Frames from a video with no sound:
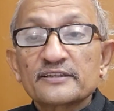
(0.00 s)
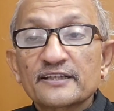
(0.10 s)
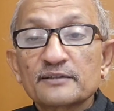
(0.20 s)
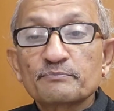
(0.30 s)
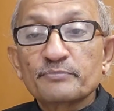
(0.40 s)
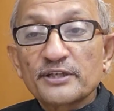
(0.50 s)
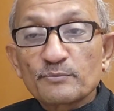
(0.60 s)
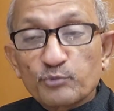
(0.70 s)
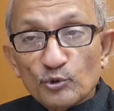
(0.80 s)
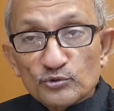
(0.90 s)
they can
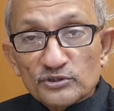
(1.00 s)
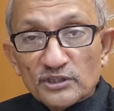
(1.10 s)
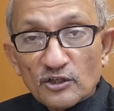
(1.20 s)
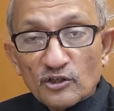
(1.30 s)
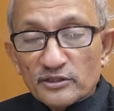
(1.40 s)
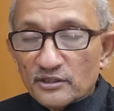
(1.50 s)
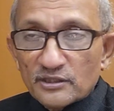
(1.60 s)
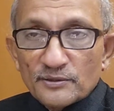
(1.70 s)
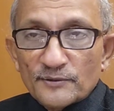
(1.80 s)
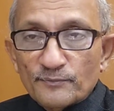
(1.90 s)
prepone
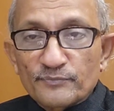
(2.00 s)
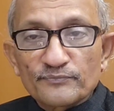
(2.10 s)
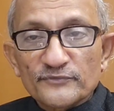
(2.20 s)
or